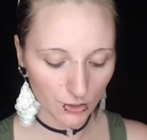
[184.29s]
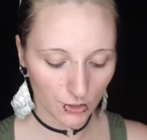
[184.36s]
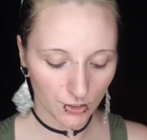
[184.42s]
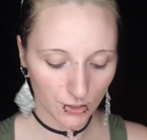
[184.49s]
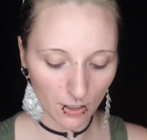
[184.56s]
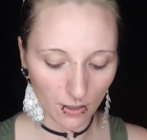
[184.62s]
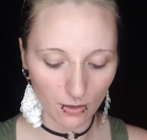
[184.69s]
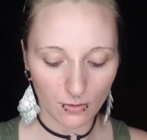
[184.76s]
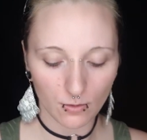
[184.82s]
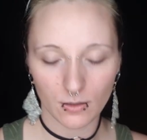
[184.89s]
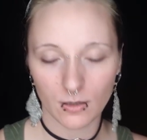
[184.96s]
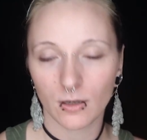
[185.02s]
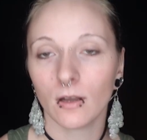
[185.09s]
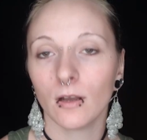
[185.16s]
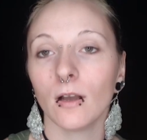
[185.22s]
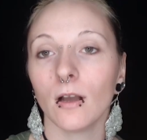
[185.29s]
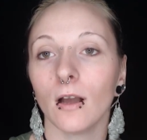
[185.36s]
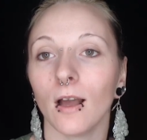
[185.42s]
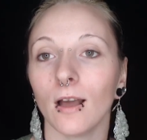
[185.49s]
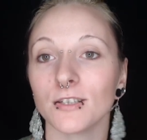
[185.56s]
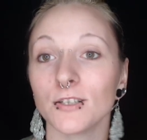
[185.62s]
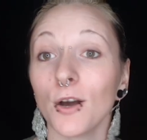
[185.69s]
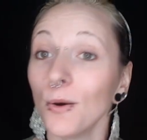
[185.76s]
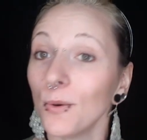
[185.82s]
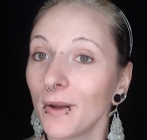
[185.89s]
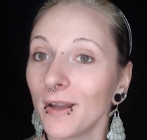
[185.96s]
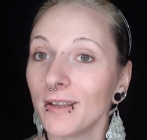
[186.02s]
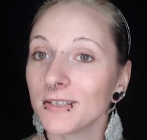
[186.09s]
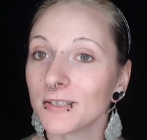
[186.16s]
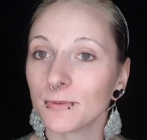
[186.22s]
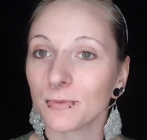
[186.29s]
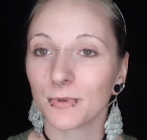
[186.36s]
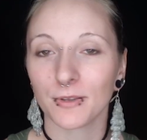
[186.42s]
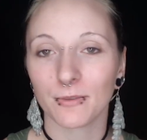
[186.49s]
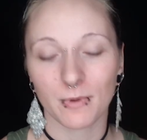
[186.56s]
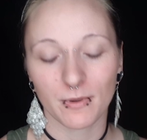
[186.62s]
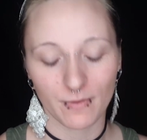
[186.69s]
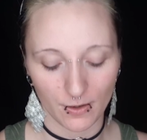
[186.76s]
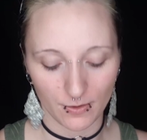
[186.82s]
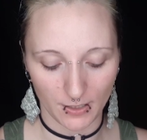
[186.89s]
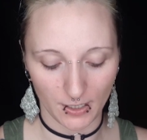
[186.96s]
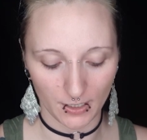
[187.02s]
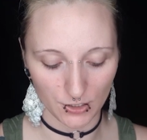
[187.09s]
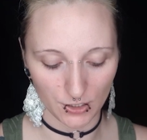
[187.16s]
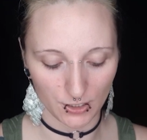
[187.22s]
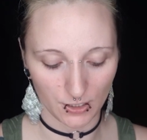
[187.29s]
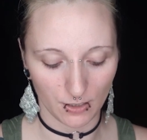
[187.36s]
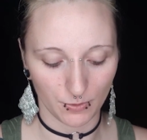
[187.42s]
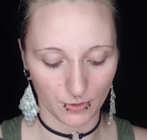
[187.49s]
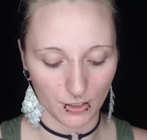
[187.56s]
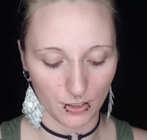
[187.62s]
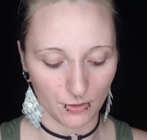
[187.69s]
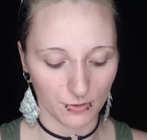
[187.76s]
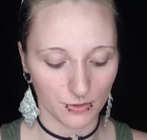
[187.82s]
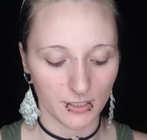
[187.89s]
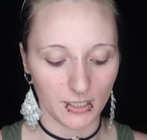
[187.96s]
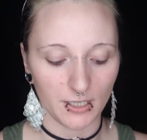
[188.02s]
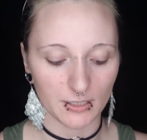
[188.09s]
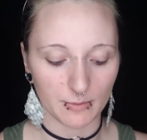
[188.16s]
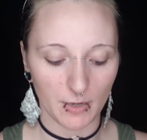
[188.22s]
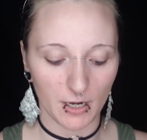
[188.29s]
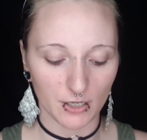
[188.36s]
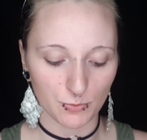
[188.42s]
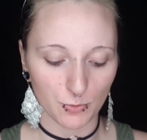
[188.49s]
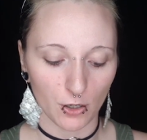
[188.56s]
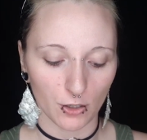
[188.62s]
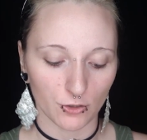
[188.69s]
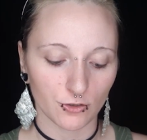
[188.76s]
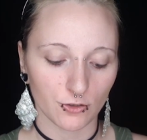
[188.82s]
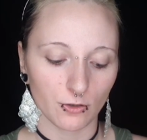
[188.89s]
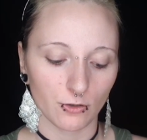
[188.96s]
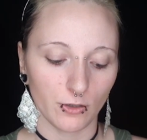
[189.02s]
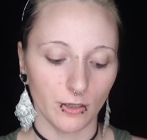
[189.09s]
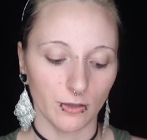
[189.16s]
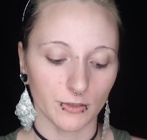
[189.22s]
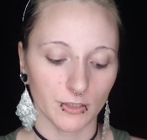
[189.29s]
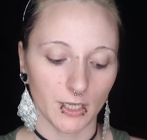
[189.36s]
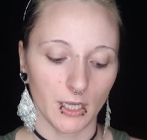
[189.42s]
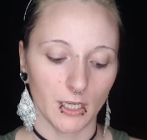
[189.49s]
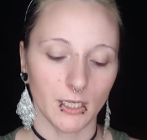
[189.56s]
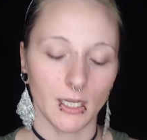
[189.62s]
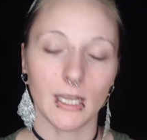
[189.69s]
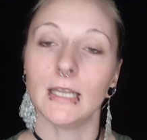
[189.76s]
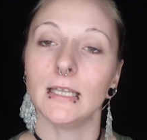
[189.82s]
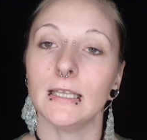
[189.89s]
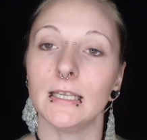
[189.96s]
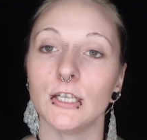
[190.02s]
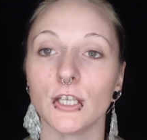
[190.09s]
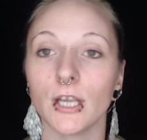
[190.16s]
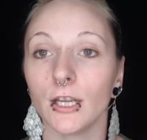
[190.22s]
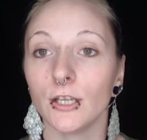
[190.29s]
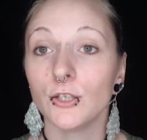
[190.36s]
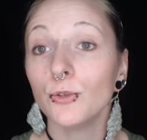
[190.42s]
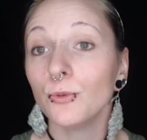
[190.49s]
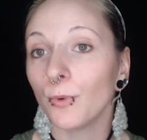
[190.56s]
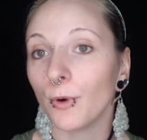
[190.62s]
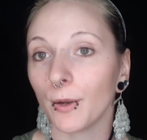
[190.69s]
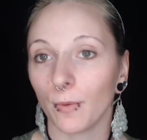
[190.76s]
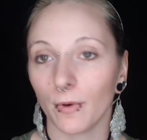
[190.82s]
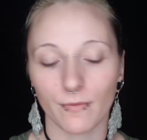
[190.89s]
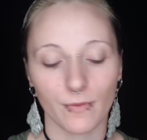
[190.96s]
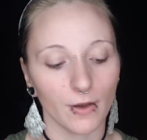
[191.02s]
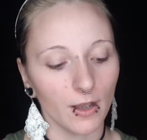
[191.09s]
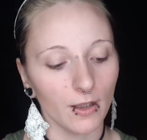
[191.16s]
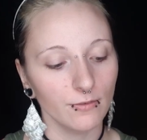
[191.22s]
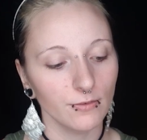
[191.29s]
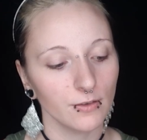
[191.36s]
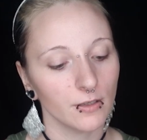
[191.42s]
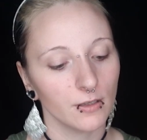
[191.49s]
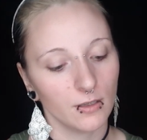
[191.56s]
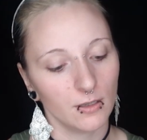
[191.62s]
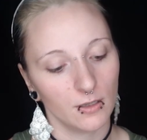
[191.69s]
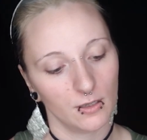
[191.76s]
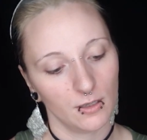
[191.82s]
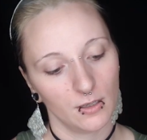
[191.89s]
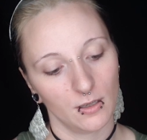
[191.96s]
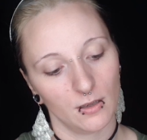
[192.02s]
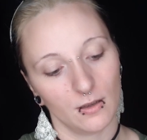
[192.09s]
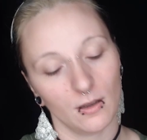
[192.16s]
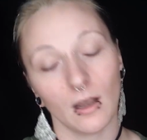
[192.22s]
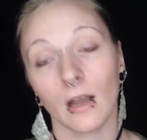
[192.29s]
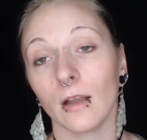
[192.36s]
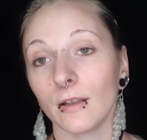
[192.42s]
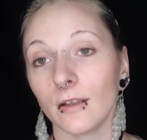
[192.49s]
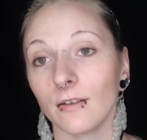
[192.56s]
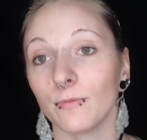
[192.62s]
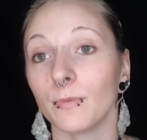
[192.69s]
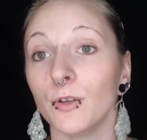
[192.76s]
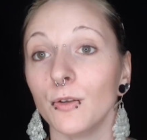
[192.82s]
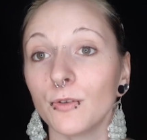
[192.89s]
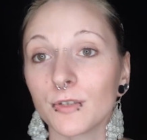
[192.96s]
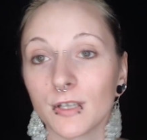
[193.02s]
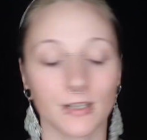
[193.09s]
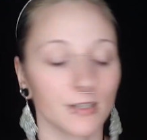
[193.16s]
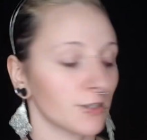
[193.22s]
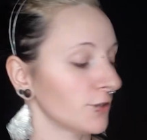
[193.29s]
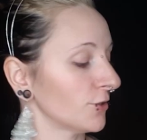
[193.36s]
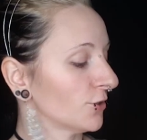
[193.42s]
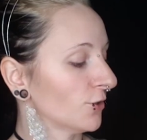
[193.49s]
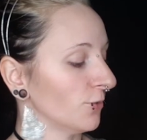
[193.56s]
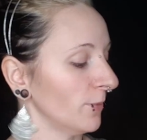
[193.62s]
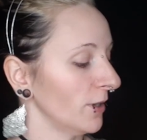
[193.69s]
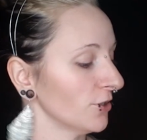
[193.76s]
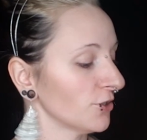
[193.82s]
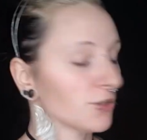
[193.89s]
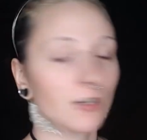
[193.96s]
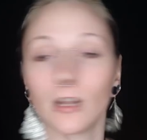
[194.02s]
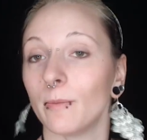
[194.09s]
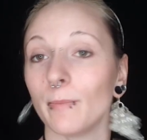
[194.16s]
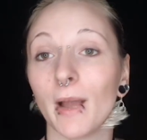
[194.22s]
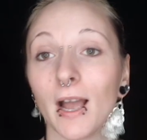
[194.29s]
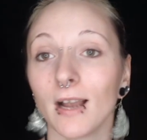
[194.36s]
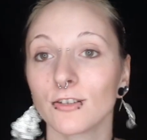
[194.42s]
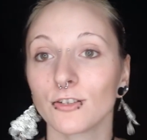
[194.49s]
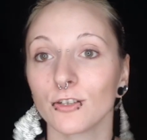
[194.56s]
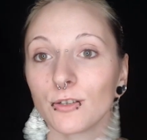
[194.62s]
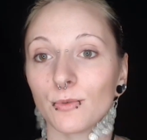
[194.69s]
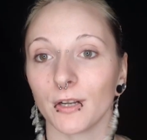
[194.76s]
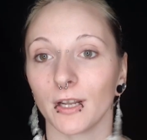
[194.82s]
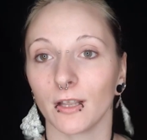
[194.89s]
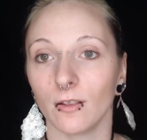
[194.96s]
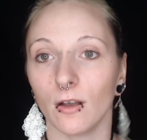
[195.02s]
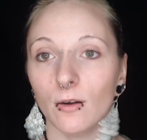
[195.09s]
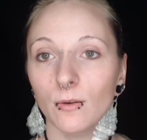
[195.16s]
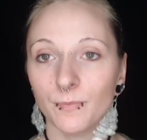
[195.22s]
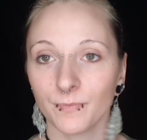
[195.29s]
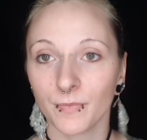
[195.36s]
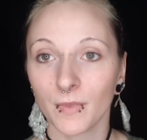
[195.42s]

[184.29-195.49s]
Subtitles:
So, as always, with my foundation, I'm going to use the Smashbox Studio Skin in the shade 2.15. I have used this so much that I'm actually running low,